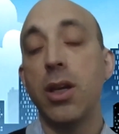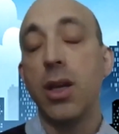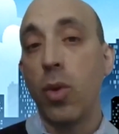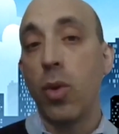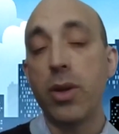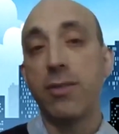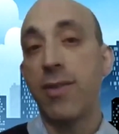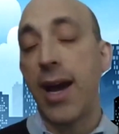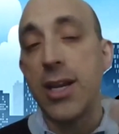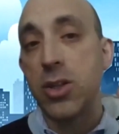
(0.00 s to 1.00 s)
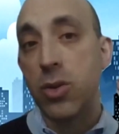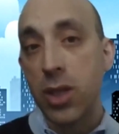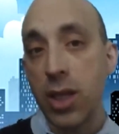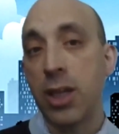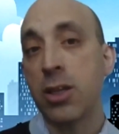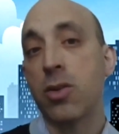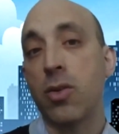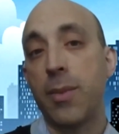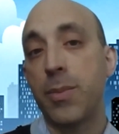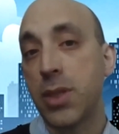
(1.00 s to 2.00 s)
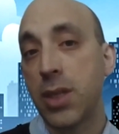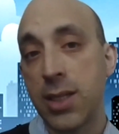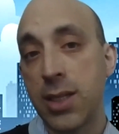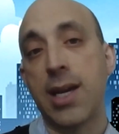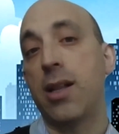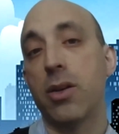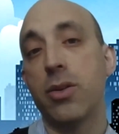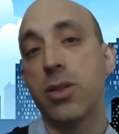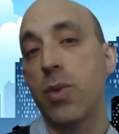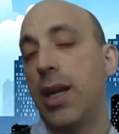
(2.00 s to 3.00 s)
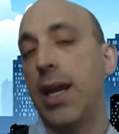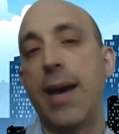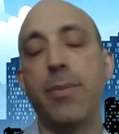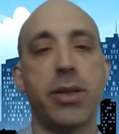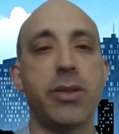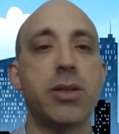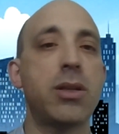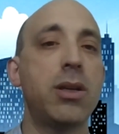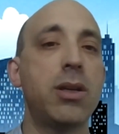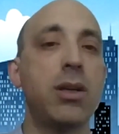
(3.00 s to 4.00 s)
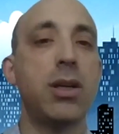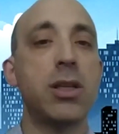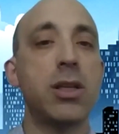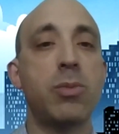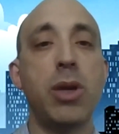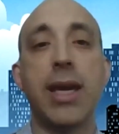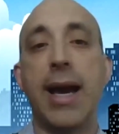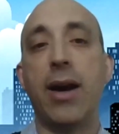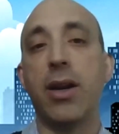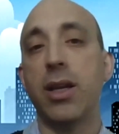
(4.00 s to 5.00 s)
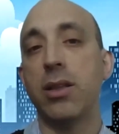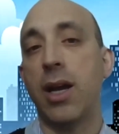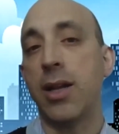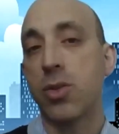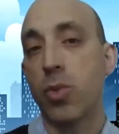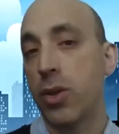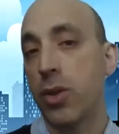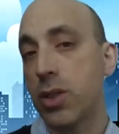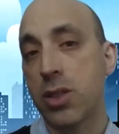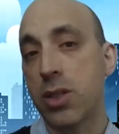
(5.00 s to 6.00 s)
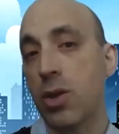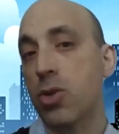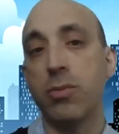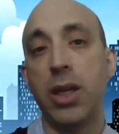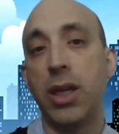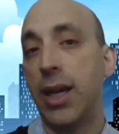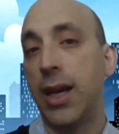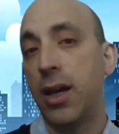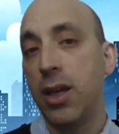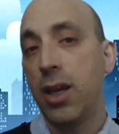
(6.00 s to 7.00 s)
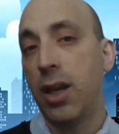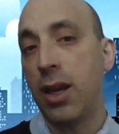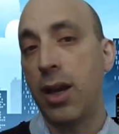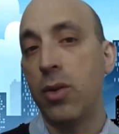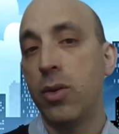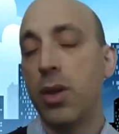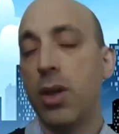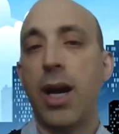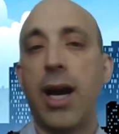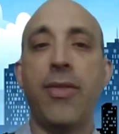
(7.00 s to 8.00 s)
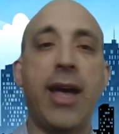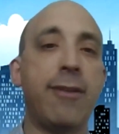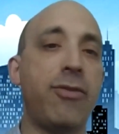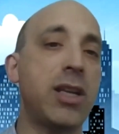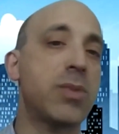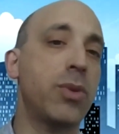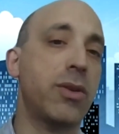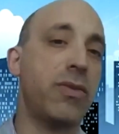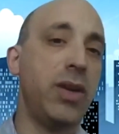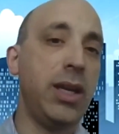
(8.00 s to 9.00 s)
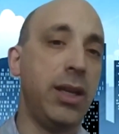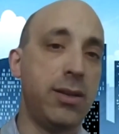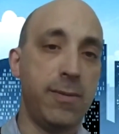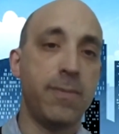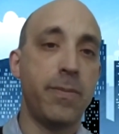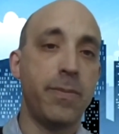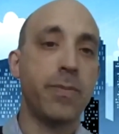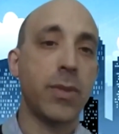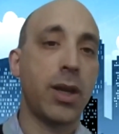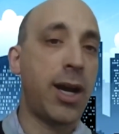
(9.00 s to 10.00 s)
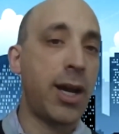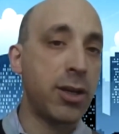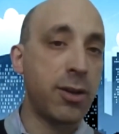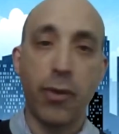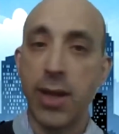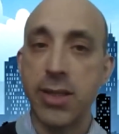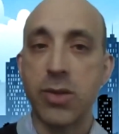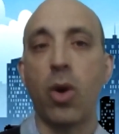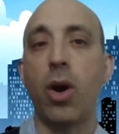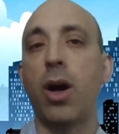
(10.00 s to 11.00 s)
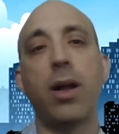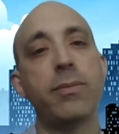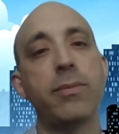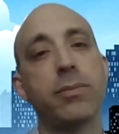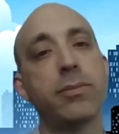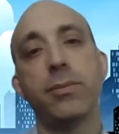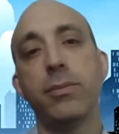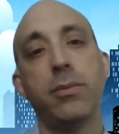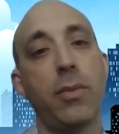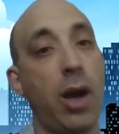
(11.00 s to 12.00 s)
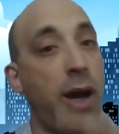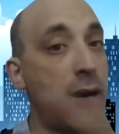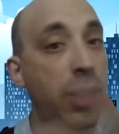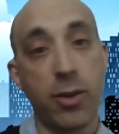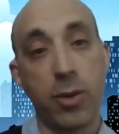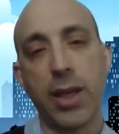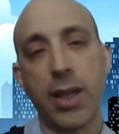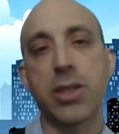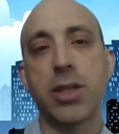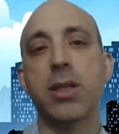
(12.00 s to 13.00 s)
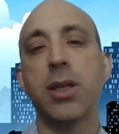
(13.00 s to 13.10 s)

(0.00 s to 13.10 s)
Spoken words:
we would advise you to interrupt intolerance when it happens. Speak out on whether it's on social media, on that Facebook feed, on your friend's wall, on other places.